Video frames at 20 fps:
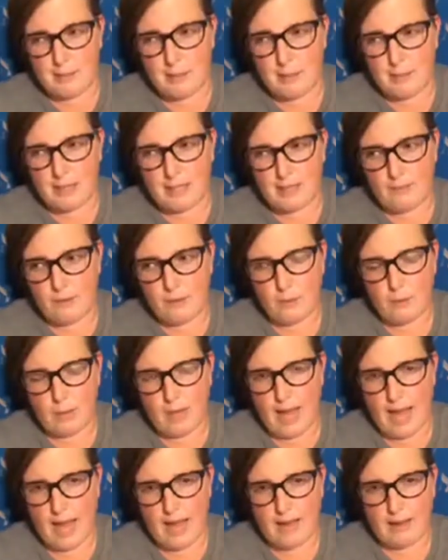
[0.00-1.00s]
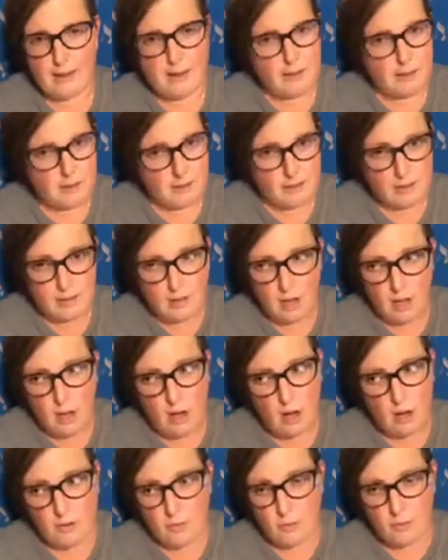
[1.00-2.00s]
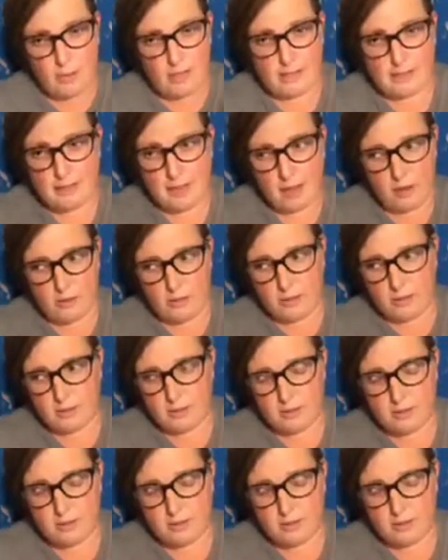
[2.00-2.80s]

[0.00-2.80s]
of the best food we had on the West Coast.